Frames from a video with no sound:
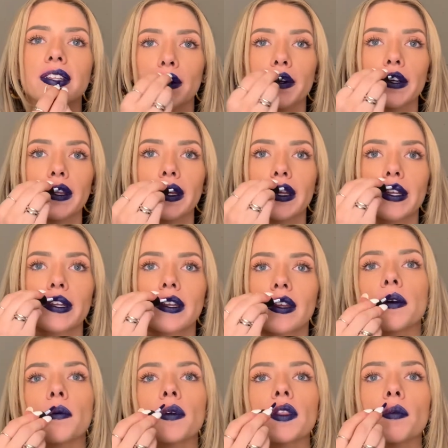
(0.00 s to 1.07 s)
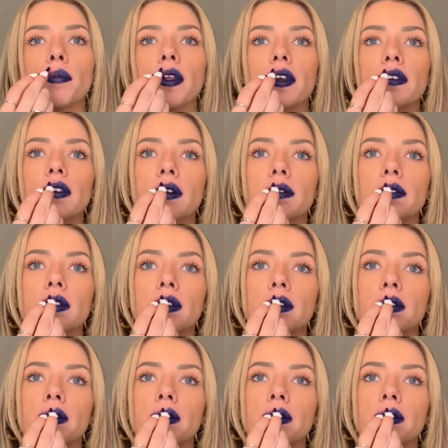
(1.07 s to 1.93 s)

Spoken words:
correlated with the place I was in?